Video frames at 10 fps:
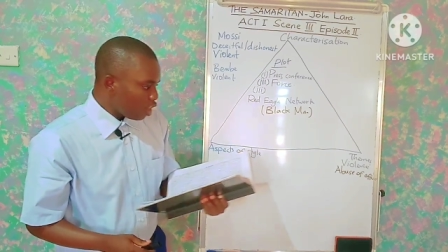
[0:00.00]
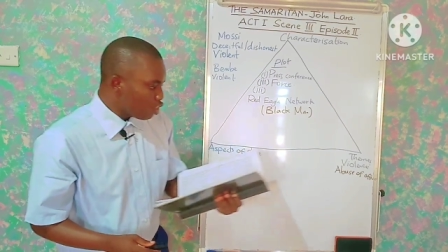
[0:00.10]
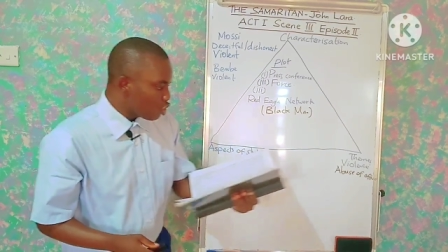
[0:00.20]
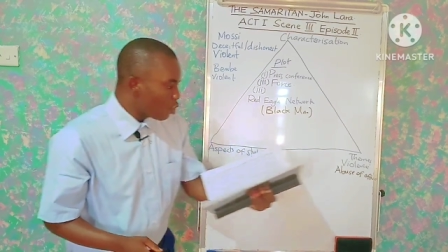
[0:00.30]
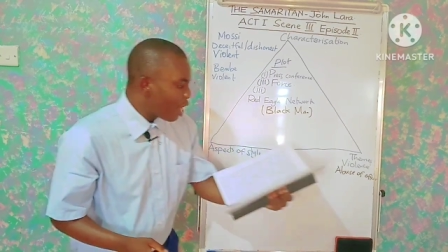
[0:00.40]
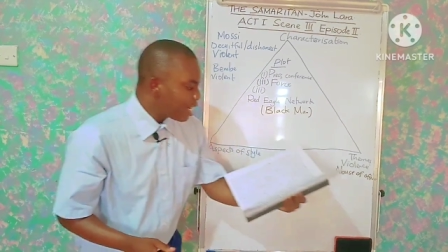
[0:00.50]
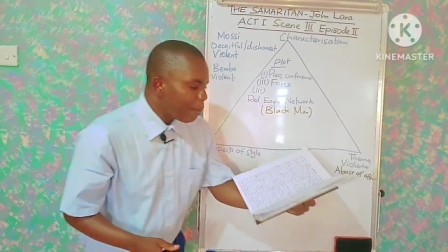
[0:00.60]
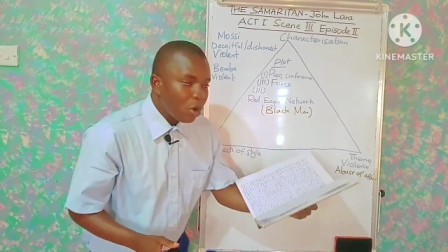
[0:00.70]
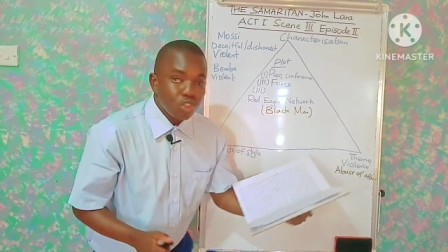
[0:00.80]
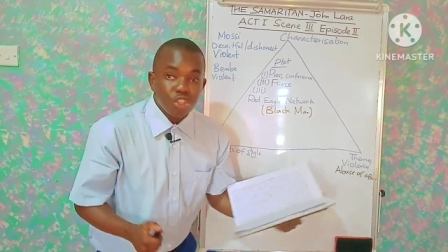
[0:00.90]
So that
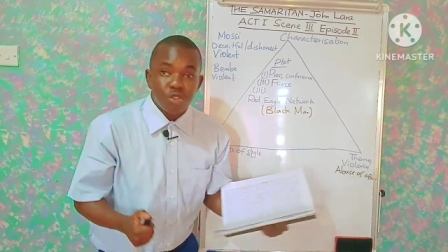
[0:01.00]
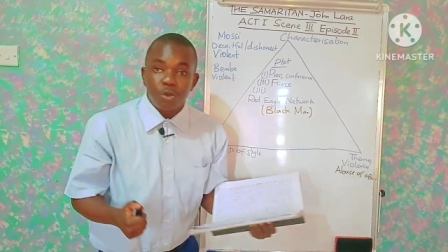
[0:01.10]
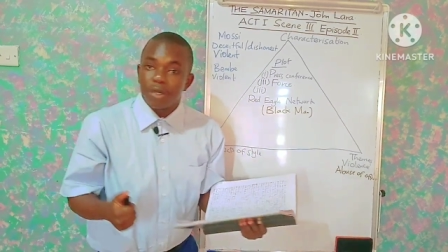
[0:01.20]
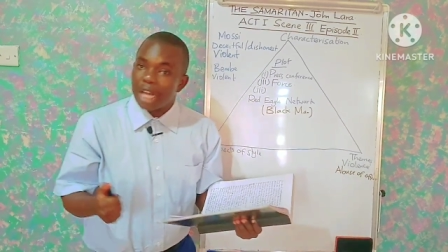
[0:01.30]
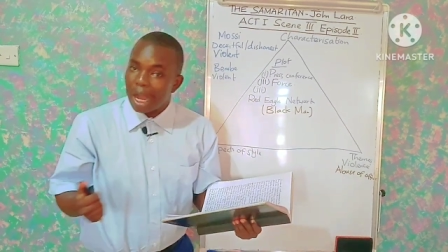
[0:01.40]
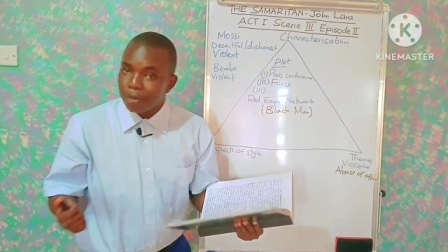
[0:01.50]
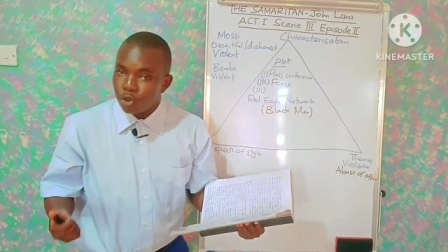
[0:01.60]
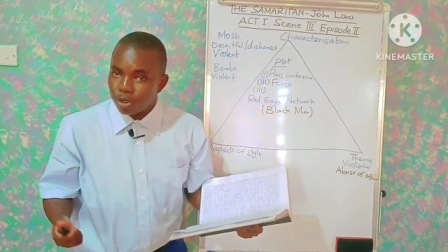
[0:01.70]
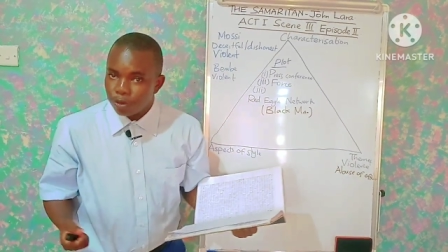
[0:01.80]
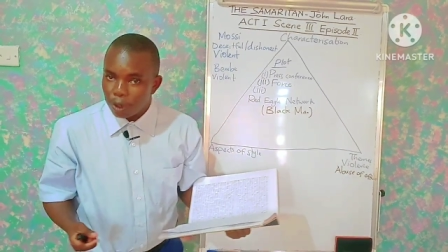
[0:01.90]
amounts to
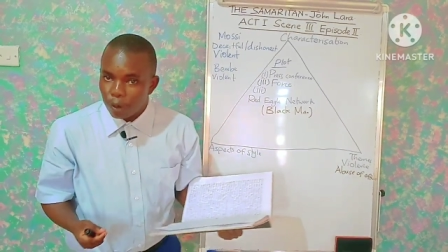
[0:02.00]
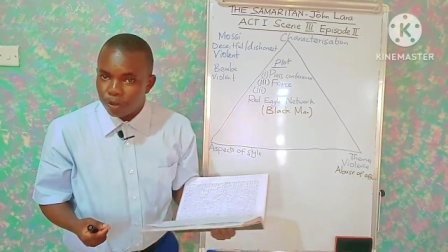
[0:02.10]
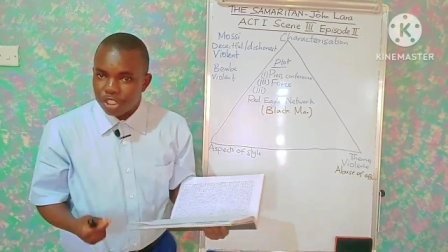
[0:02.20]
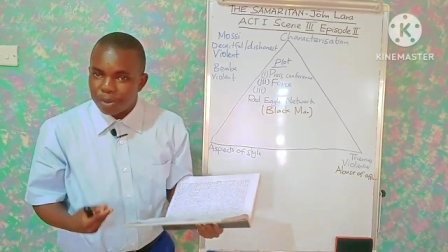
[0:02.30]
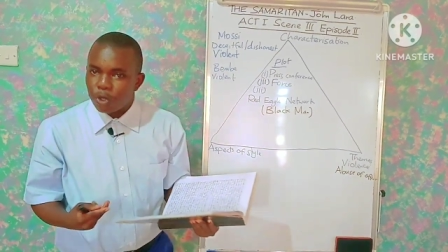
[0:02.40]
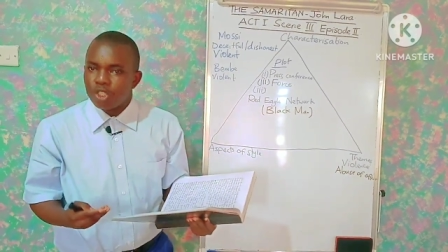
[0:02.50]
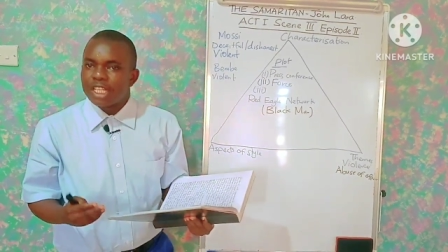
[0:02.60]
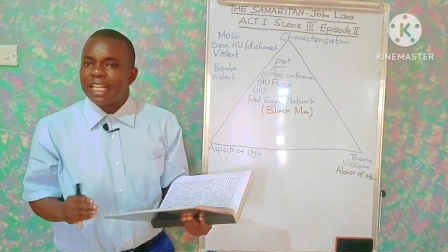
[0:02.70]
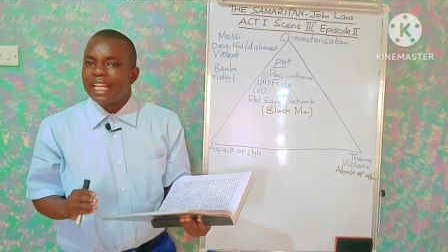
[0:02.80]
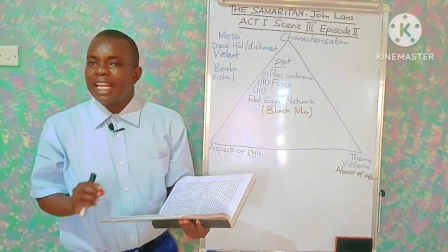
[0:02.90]
abuse of office because
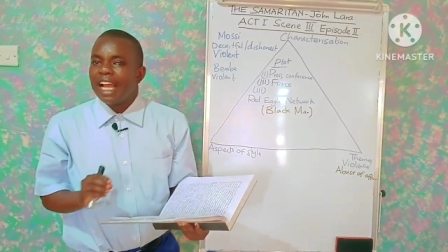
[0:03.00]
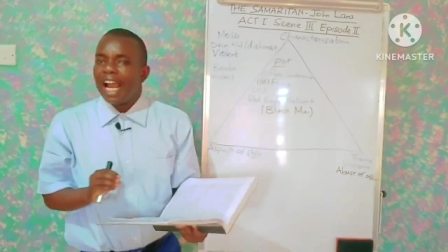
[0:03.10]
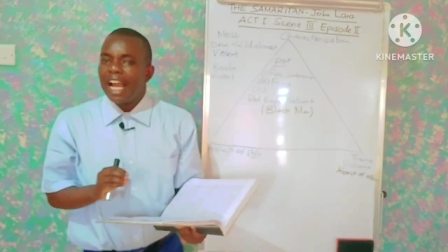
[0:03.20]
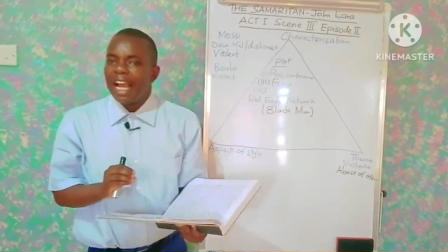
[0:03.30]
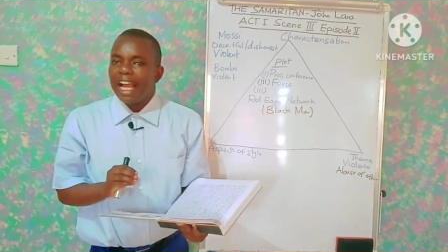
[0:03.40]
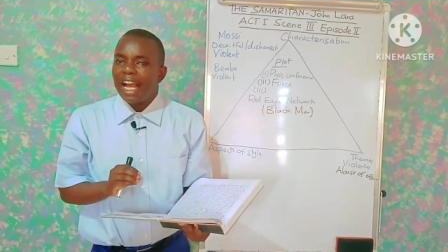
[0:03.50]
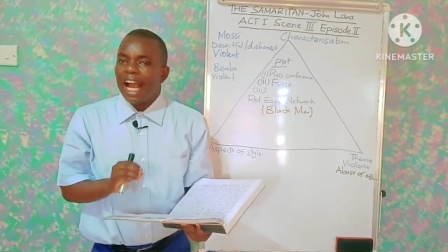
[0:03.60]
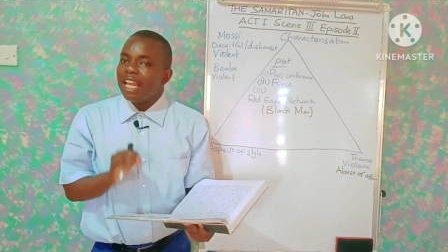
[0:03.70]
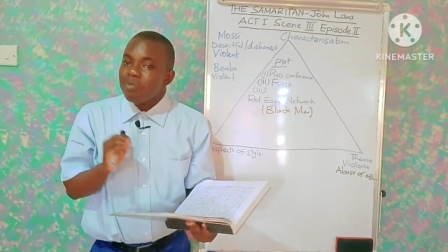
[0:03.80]
I